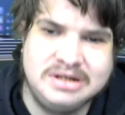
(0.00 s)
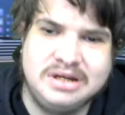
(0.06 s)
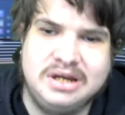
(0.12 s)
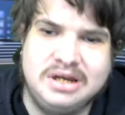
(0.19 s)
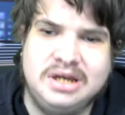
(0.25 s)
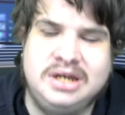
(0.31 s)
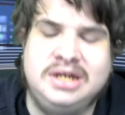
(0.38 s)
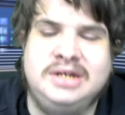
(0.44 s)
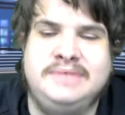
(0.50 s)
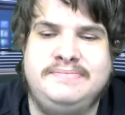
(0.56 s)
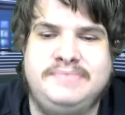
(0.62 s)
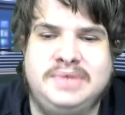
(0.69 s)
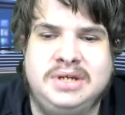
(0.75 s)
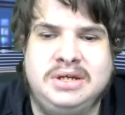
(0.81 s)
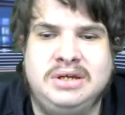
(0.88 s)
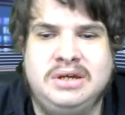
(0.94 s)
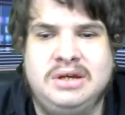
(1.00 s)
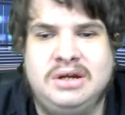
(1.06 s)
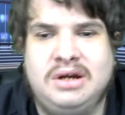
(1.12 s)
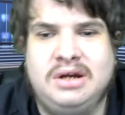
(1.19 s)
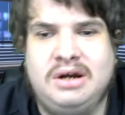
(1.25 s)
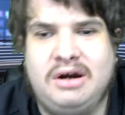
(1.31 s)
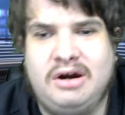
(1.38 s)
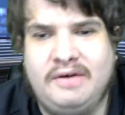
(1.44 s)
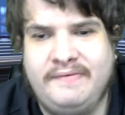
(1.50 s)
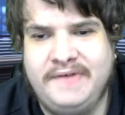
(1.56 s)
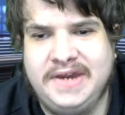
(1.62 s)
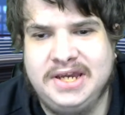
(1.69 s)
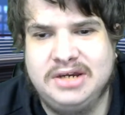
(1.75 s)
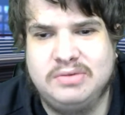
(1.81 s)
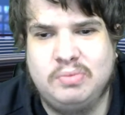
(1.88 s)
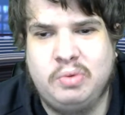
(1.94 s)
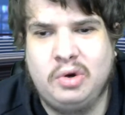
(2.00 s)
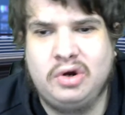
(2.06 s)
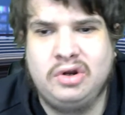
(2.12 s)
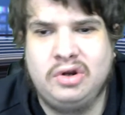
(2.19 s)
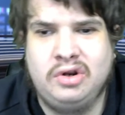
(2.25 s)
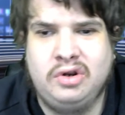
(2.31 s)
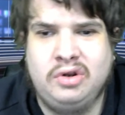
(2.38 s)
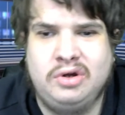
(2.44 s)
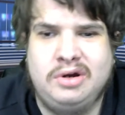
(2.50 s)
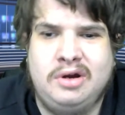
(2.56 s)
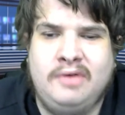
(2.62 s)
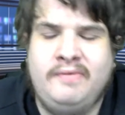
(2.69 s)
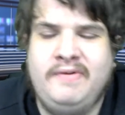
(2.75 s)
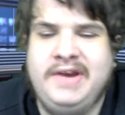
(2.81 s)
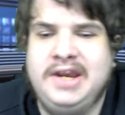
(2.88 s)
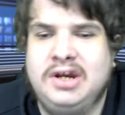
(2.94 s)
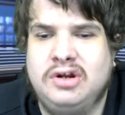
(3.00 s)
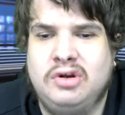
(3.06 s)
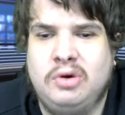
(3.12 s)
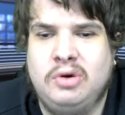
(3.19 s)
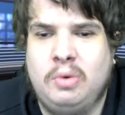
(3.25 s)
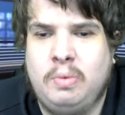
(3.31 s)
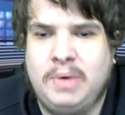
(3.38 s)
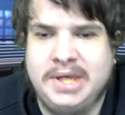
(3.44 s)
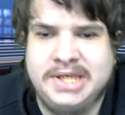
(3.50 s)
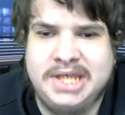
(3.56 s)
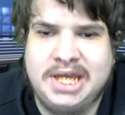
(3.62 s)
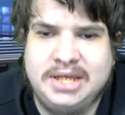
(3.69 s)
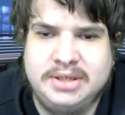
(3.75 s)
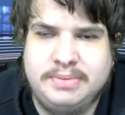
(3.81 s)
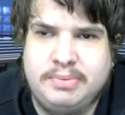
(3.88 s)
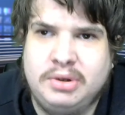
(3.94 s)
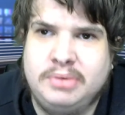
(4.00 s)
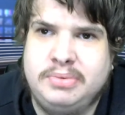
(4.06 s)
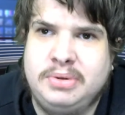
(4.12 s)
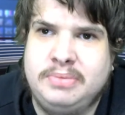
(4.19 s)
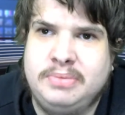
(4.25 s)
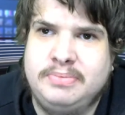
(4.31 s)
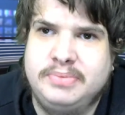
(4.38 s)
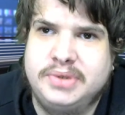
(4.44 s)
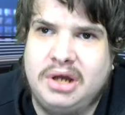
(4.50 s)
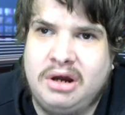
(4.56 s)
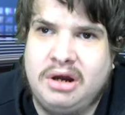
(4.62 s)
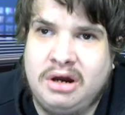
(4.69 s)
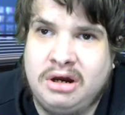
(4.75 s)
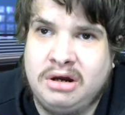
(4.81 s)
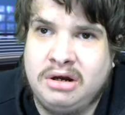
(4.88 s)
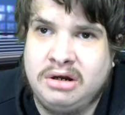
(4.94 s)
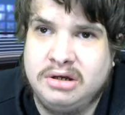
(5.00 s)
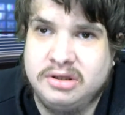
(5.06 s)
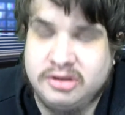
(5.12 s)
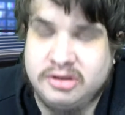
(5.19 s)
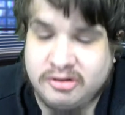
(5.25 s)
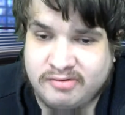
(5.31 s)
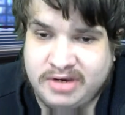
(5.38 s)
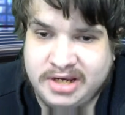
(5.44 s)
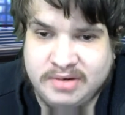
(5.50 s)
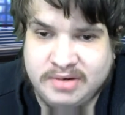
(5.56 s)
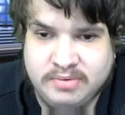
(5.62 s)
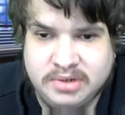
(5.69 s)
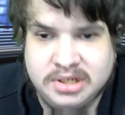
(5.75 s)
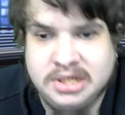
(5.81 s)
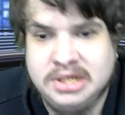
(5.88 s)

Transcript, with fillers: Um, I think what I think a lot of West Ham's problems are the ground.